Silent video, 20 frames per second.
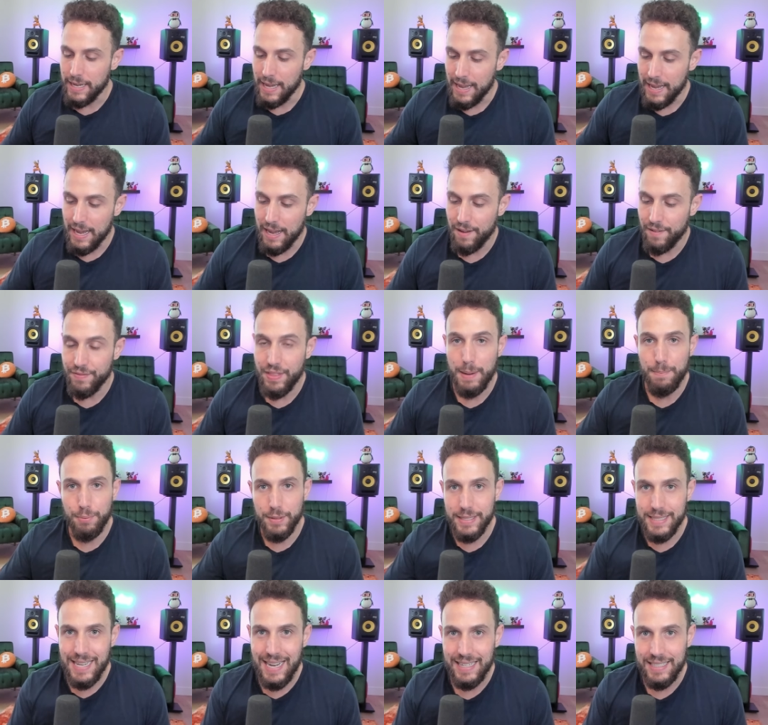have that
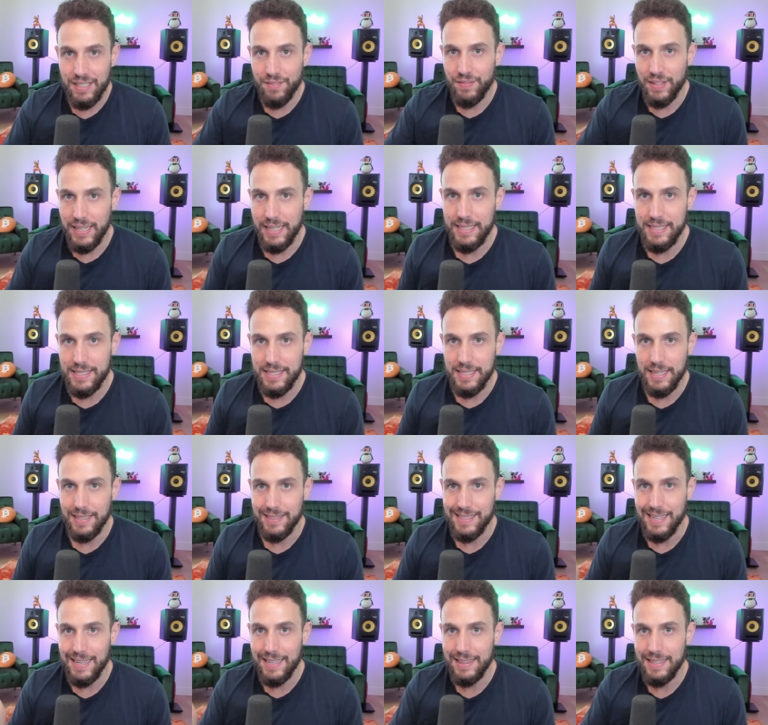protective
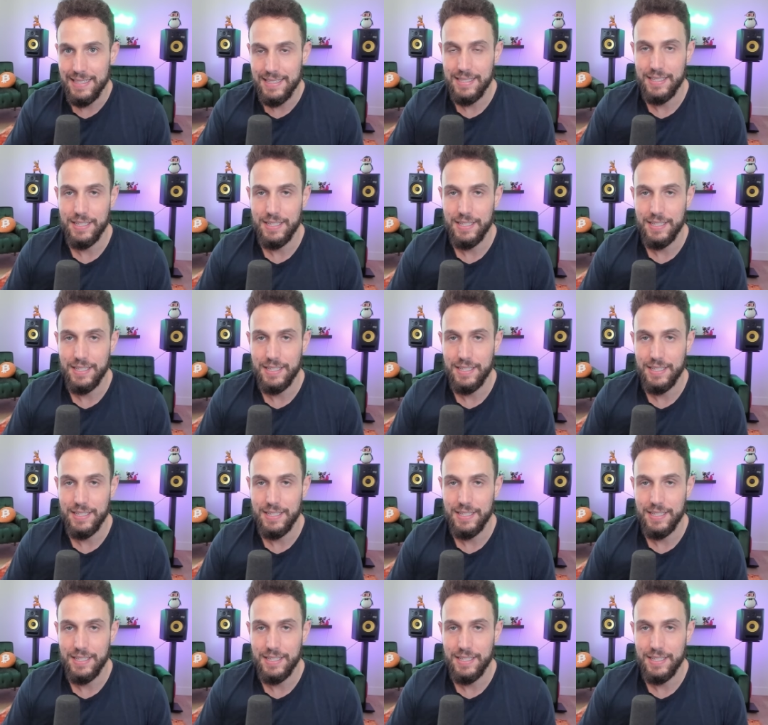instinct in these